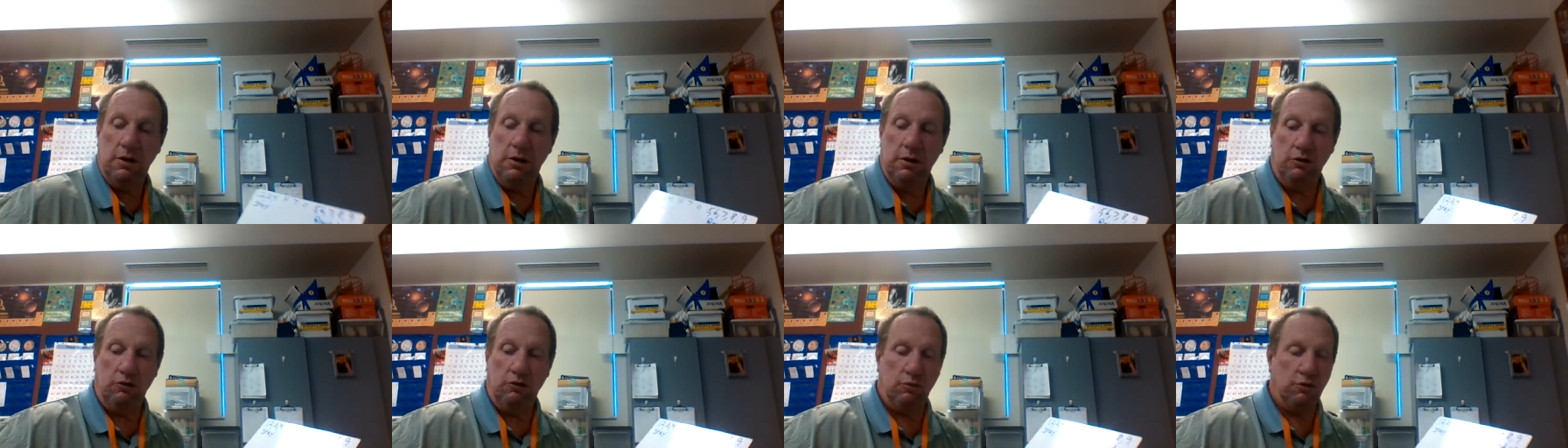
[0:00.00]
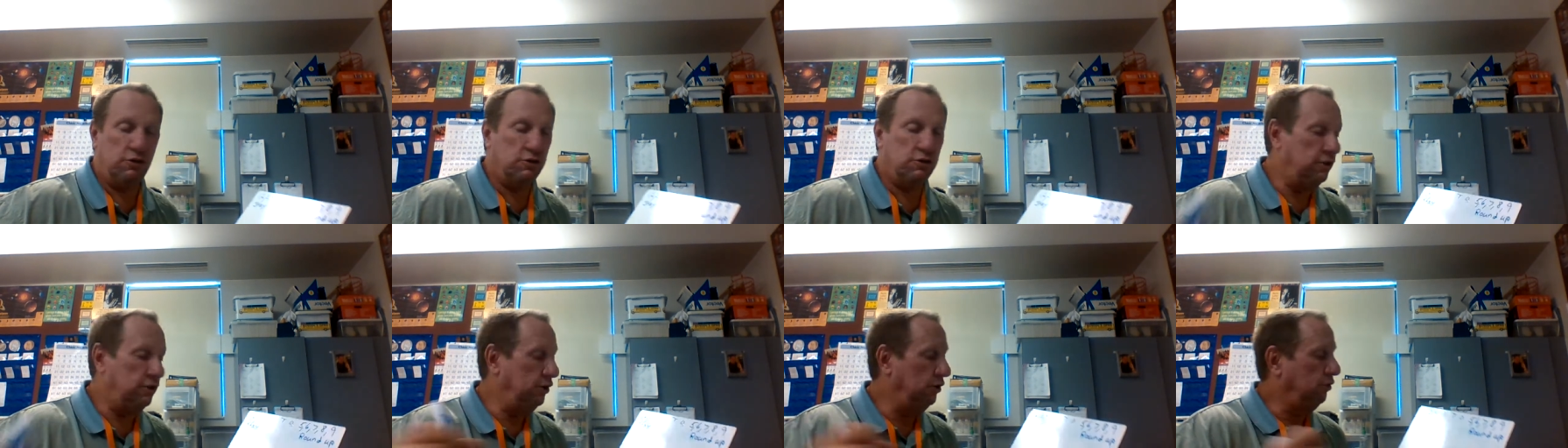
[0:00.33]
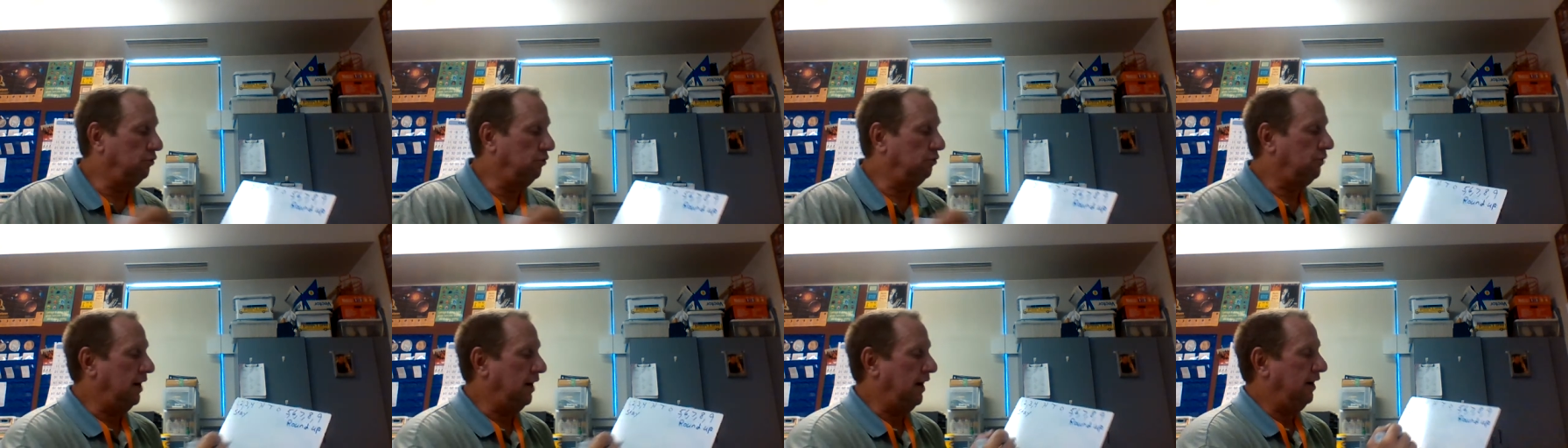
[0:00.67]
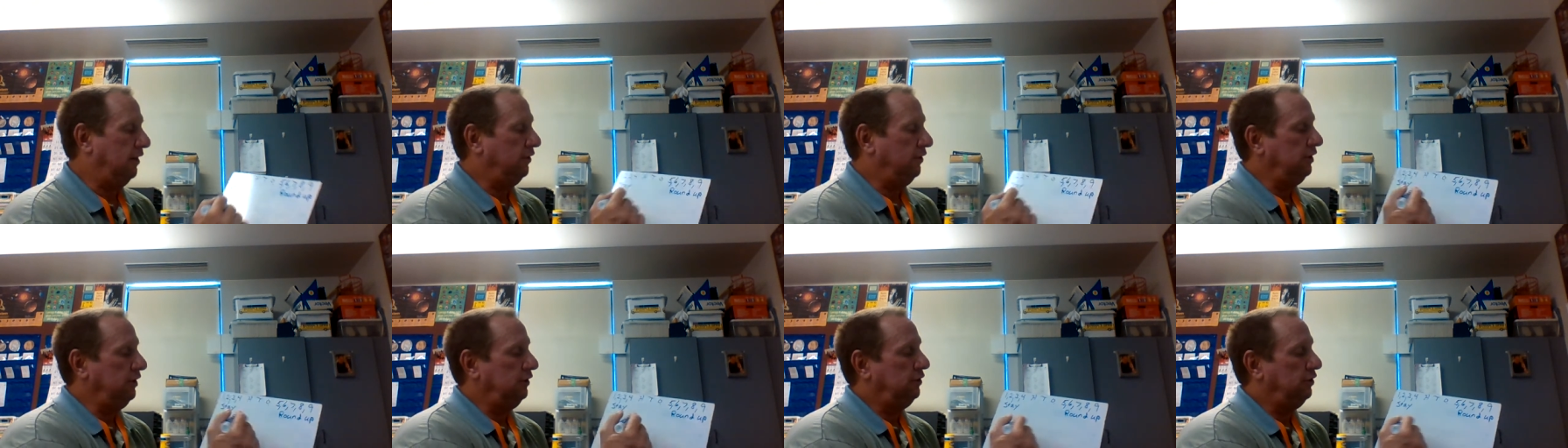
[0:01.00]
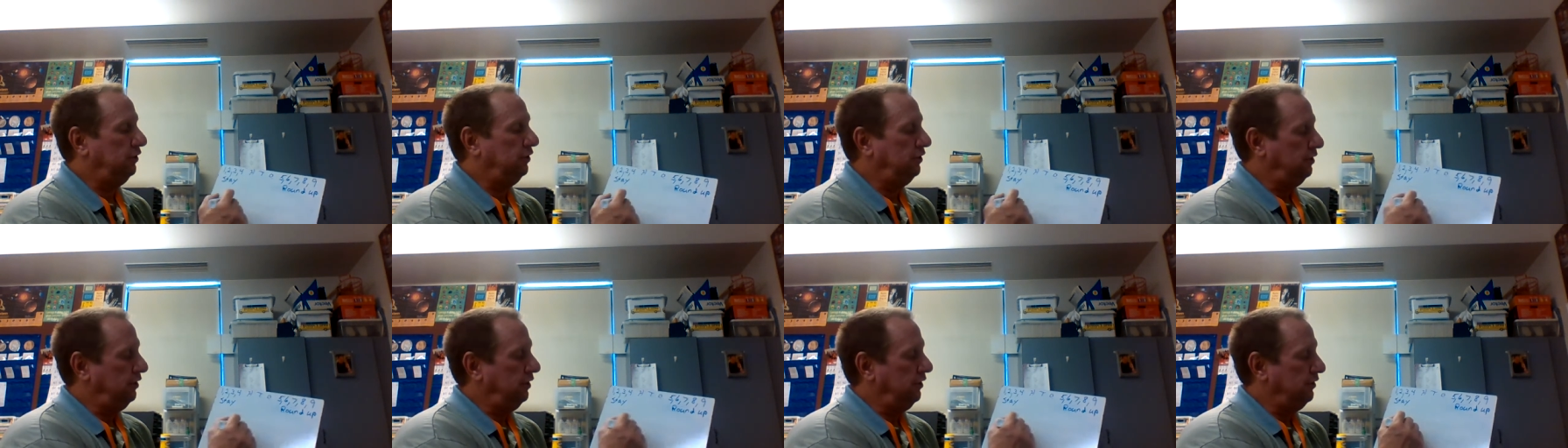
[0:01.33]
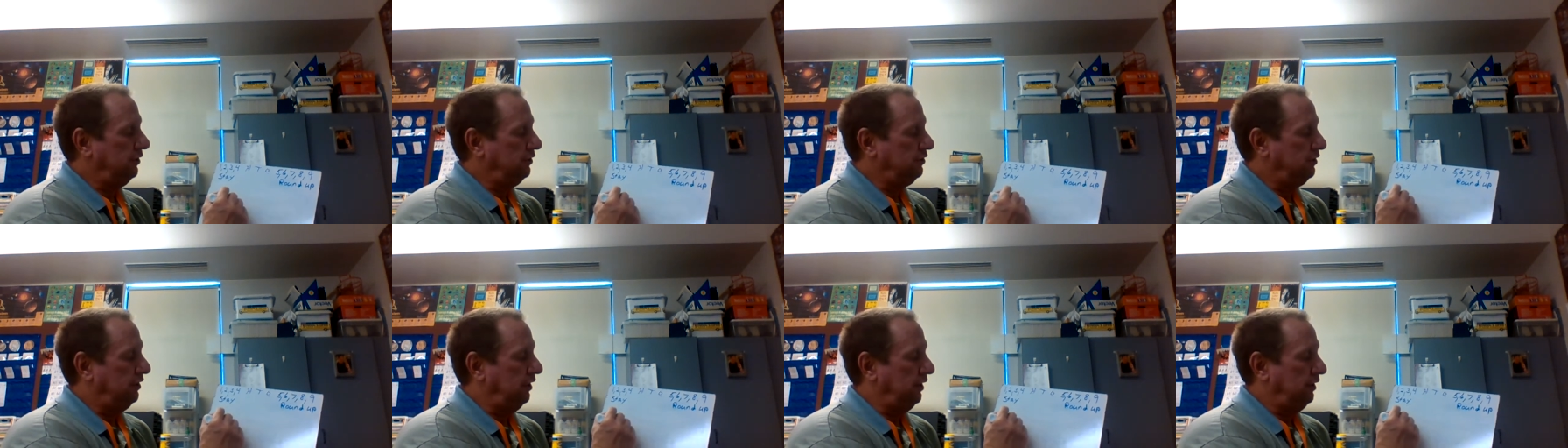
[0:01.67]
because we're still rounding to the
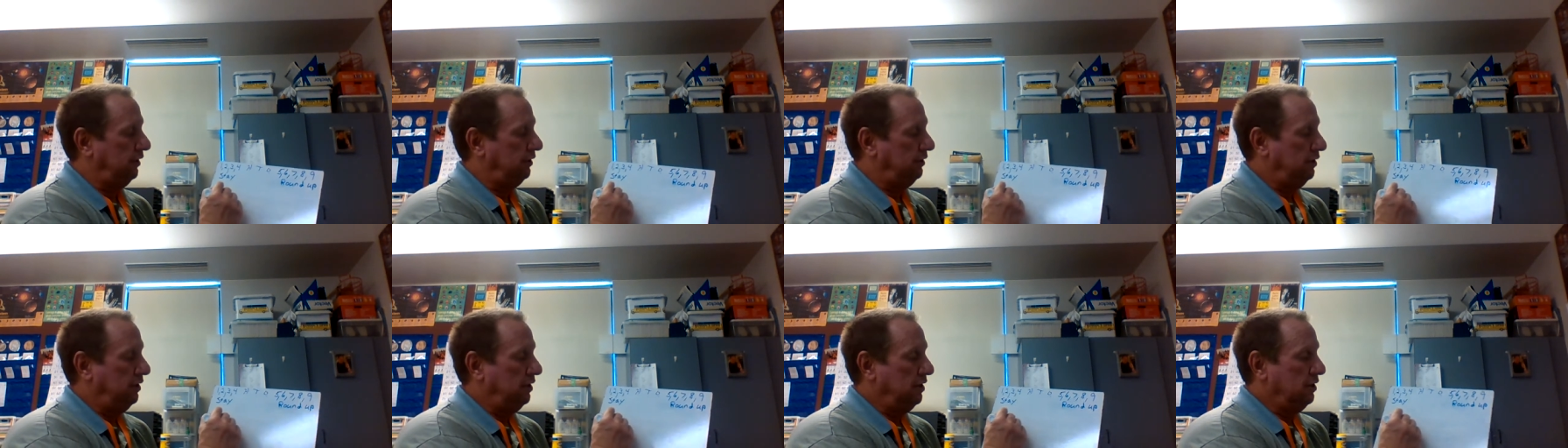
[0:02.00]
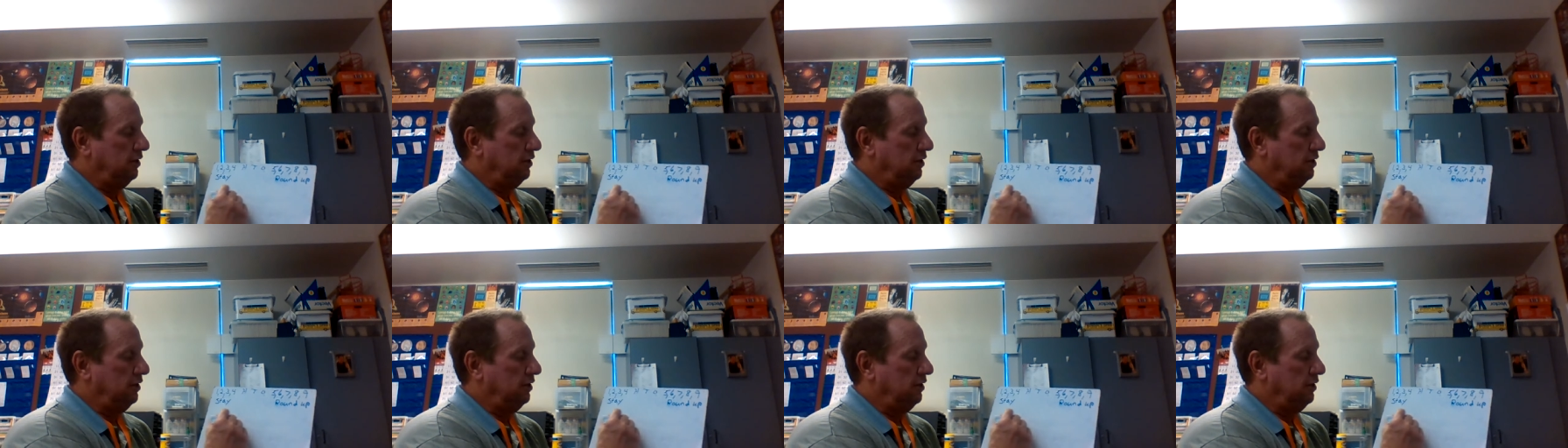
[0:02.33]
nearest 10.